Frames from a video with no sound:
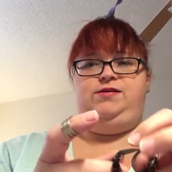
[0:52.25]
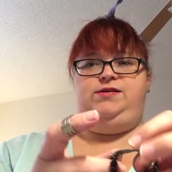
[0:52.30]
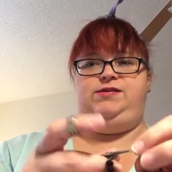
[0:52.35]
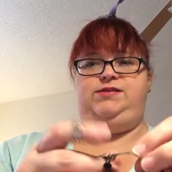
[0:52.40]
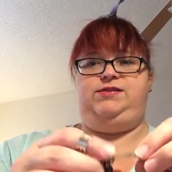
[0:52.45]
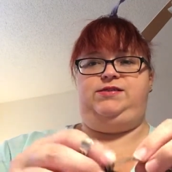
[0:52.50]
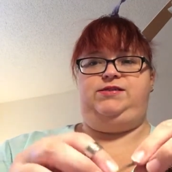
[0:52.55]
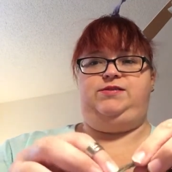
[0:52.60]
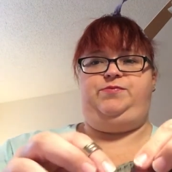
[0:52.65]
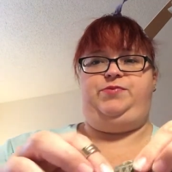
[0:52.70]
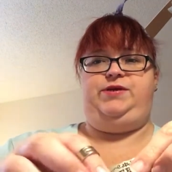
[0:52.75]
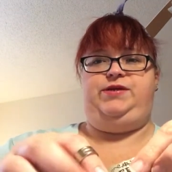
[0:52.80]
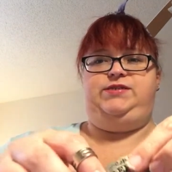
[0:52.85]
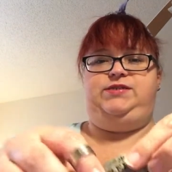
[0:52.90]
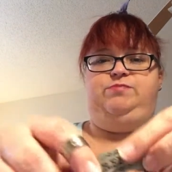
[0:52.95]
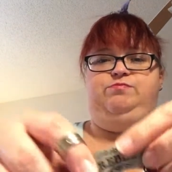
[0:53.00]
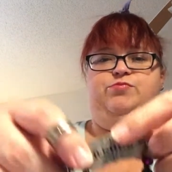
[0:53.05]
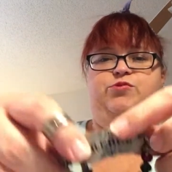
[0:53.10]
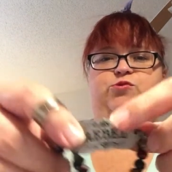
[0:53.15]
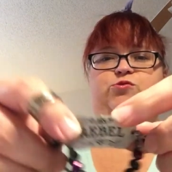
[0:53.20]
This is a piece
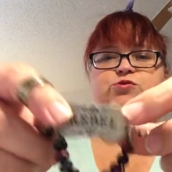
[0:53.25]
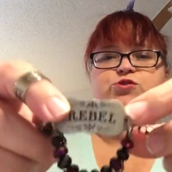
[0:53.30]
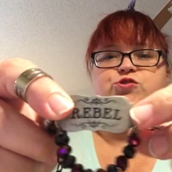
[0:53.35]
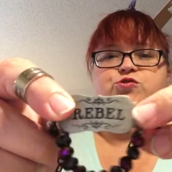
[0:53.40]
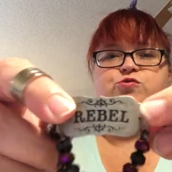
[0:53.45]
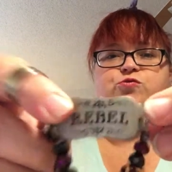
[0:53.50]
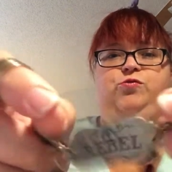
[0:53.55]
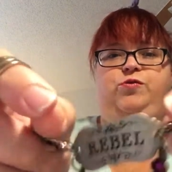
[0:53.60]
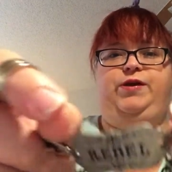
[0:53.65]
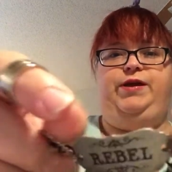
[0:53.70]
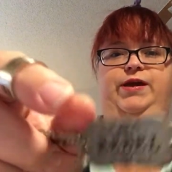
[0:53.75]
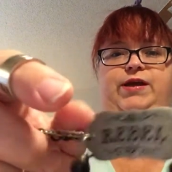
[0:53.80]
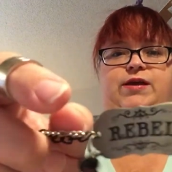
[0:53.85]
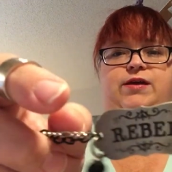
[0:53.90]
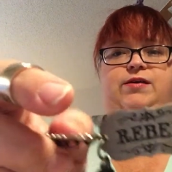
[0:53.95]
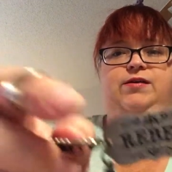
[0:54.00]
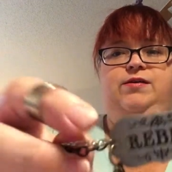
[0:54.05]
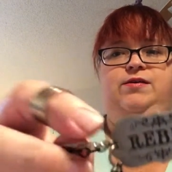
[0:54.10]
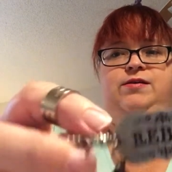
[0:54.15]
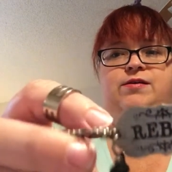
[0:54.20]
of boot jewelry,
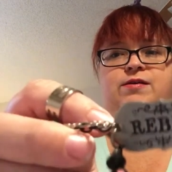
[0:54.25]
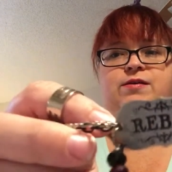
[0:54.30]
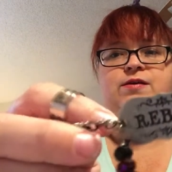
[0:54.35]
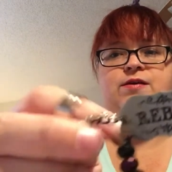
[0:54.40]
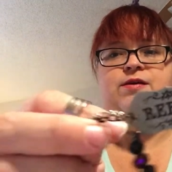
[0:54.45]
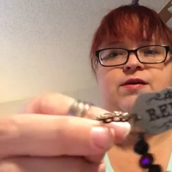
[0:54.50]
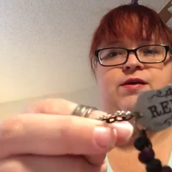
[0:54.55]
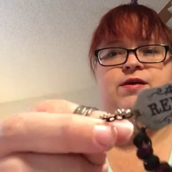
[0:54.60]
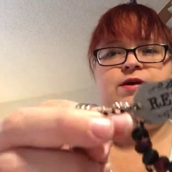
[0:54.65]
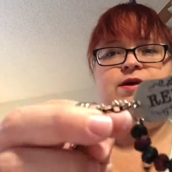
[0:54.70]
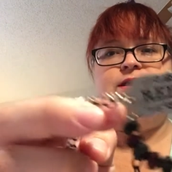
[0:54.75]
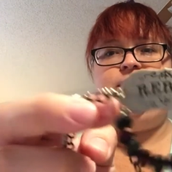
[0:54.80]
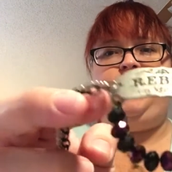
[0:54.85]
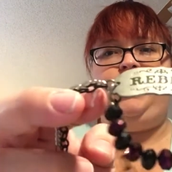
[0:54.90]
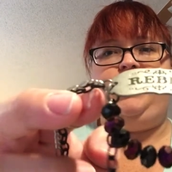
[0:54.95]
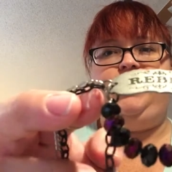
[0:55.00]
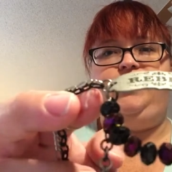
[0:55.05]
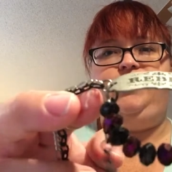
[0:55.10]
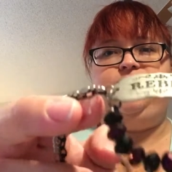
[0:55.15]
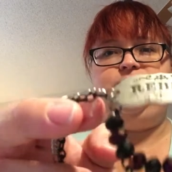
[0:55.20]

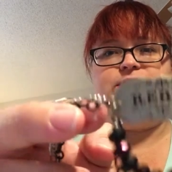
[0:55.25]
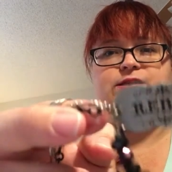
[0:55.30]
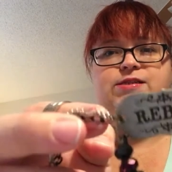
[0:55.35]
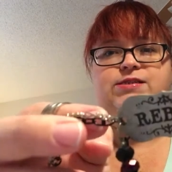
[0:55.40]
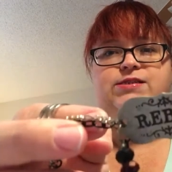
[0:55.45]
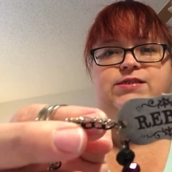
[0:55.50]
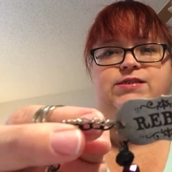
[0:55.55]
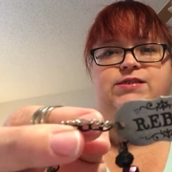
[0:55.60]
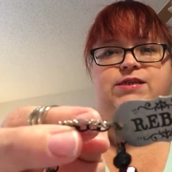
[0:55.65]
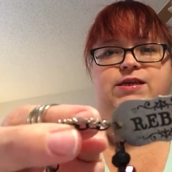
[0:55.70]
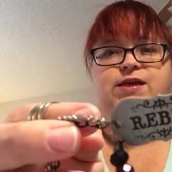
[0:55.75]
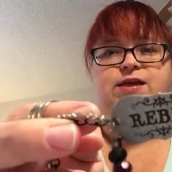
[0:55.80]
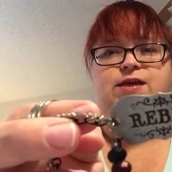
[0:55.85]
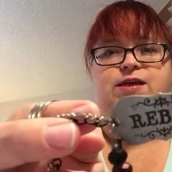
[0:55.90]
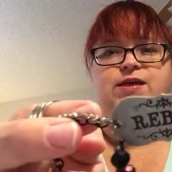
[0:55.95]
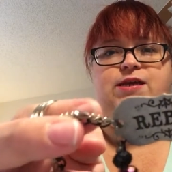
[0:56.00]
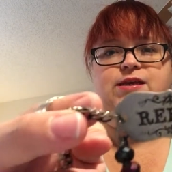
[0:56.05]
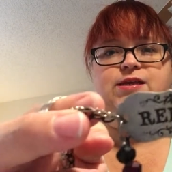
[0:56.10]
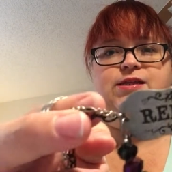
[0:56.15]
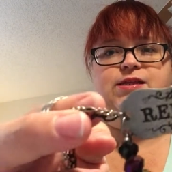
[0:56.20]
and you can
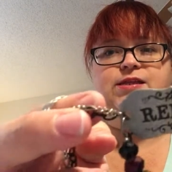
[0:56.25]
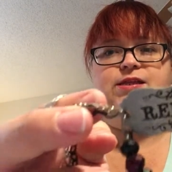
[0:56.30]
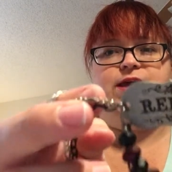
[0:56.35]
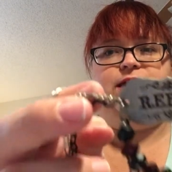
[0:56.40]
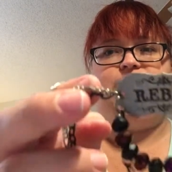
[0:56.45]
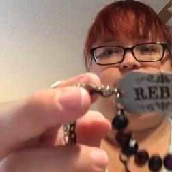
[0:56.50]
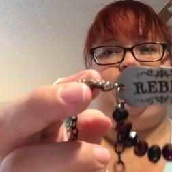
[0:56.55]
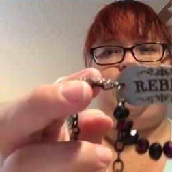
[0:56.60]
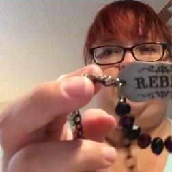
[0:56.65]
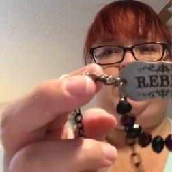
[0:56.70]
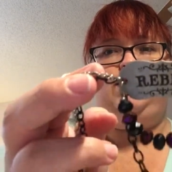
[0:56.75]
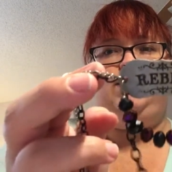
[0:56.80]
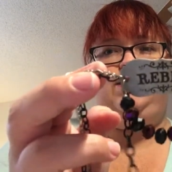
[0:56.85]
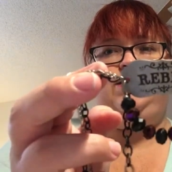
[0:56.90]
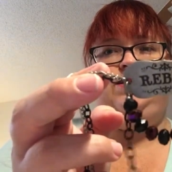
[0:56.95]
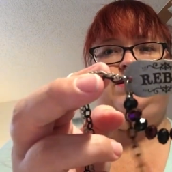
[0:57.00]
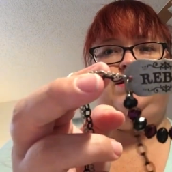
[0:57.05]
see that